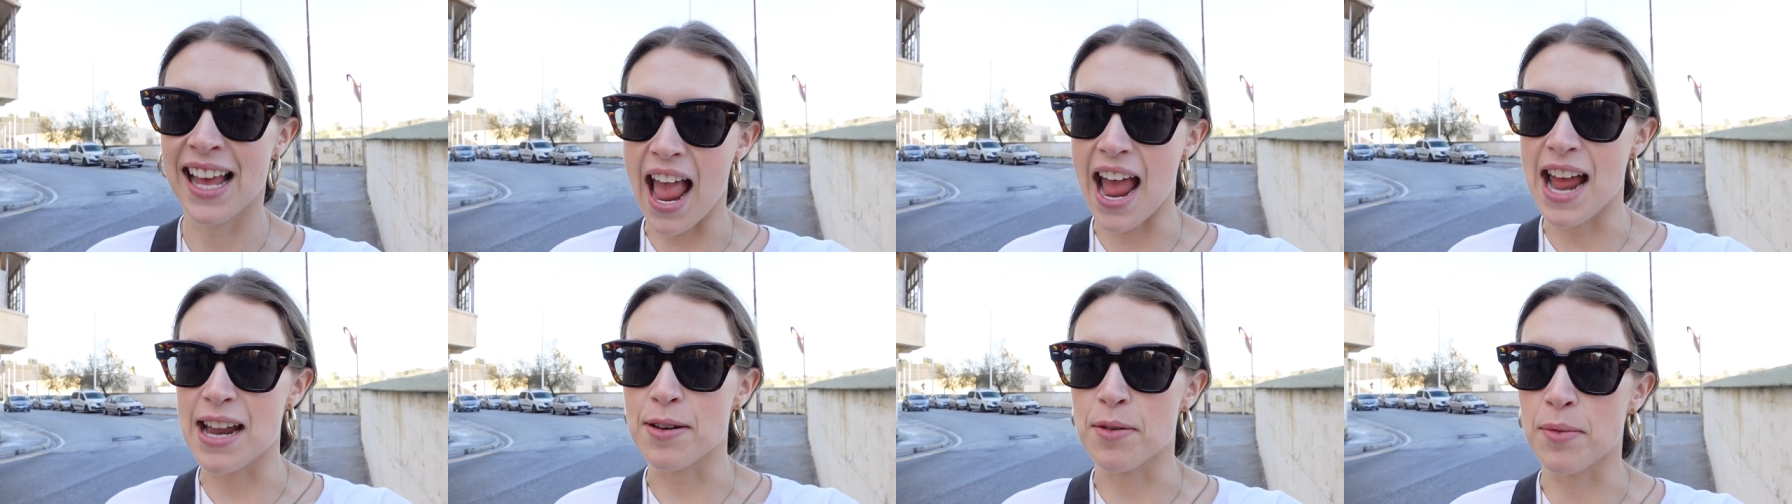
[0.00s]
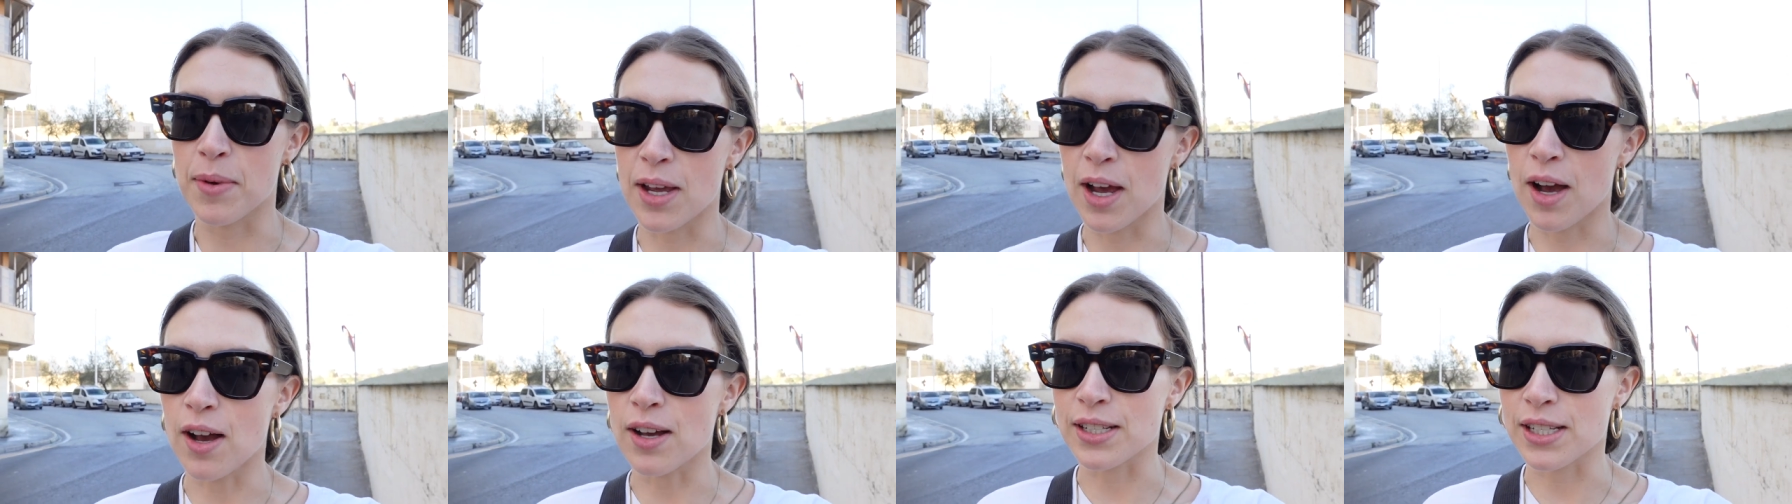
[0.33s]
And
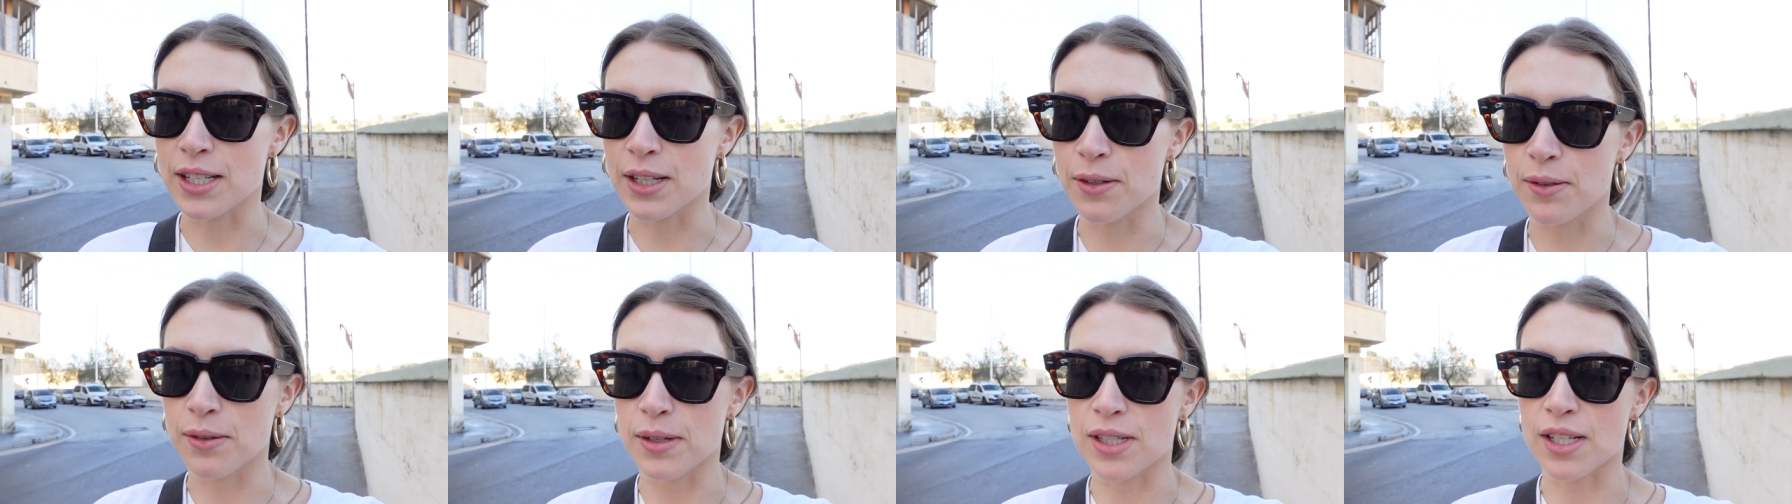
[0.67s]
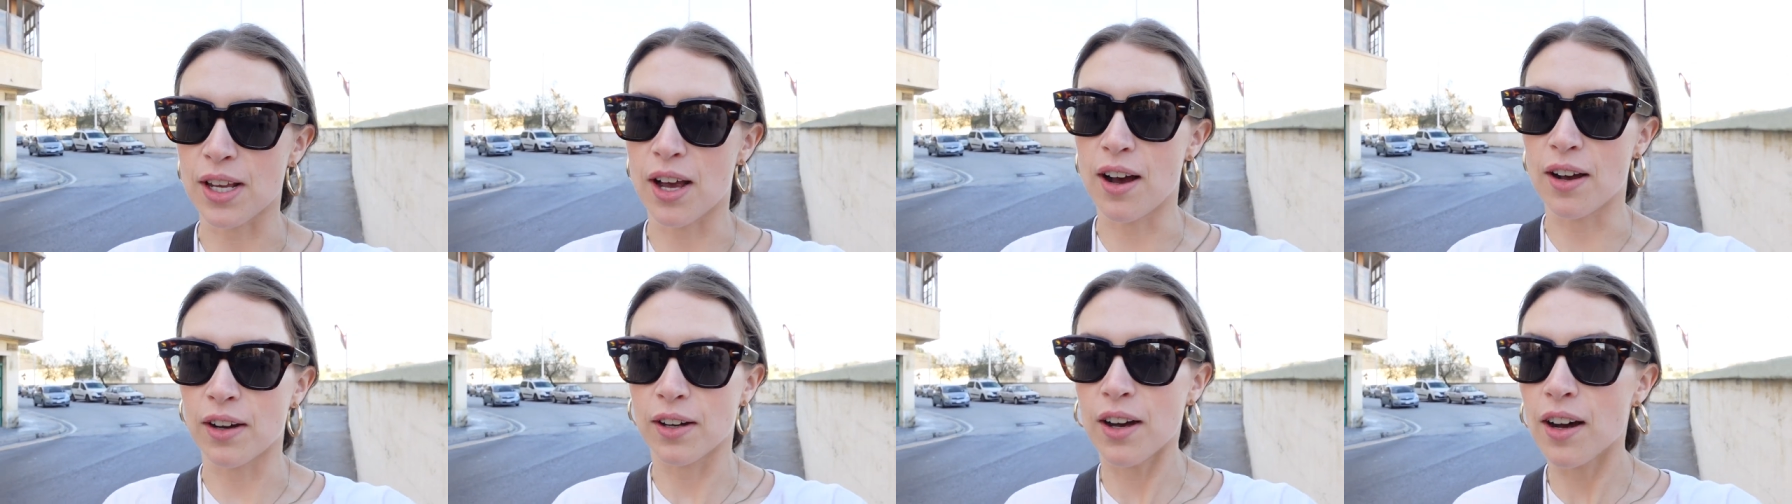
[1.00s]
we also
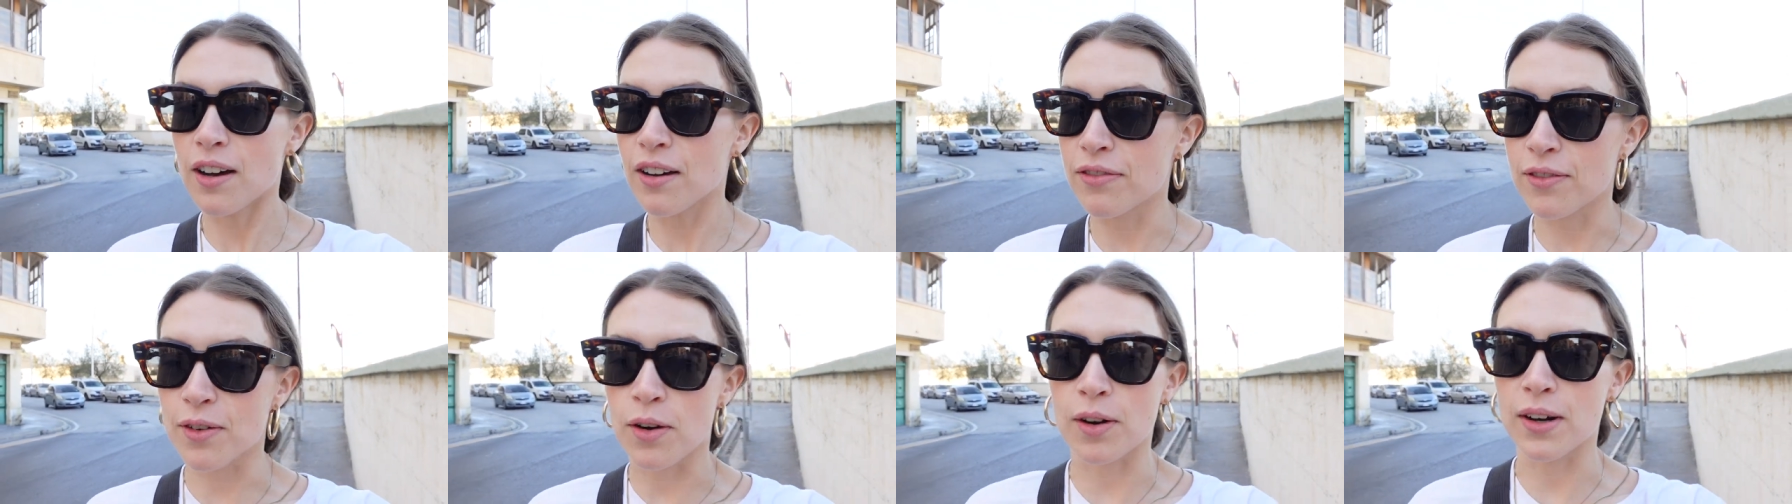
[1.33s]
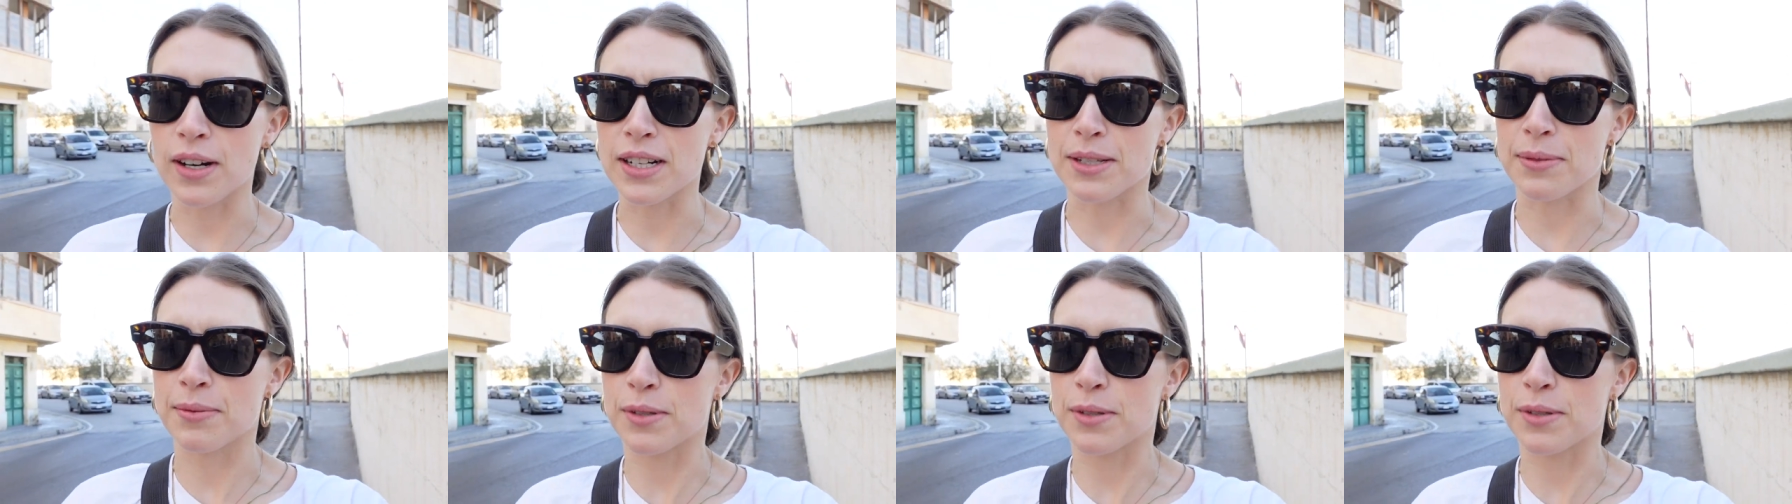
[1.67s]
saw a golf course,